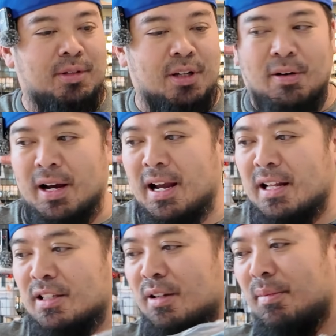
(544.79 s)
so I
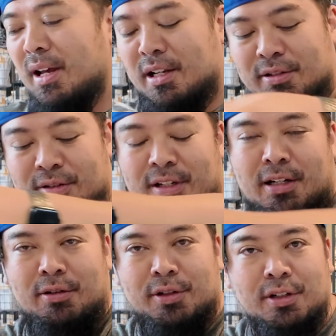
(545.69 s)
got some extra
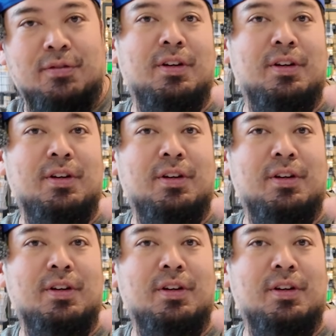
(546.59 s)
Techno shirts.